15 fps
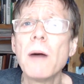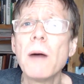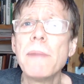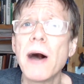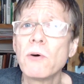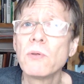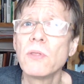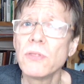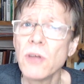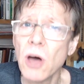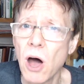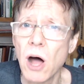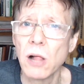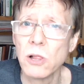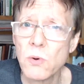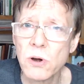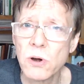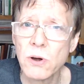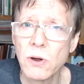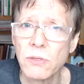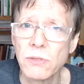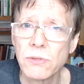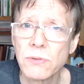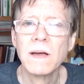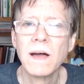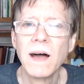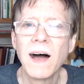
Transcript: about the hollow earth.